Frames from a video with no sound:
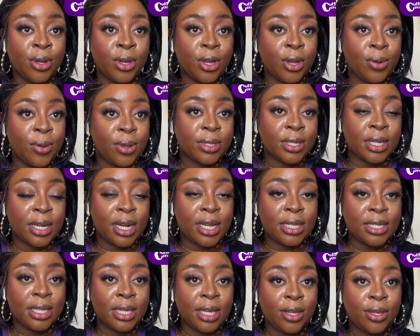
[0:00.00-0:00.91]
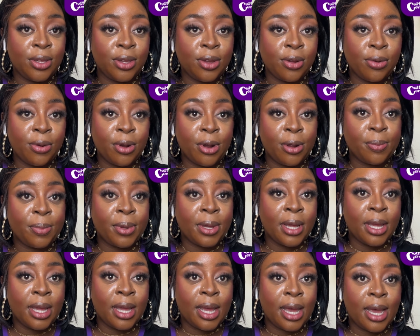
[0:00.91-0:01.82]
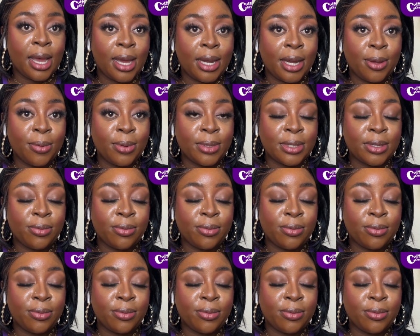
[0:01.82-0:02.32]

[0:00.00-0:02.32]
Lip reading: Who else can I see in Europe?" And it was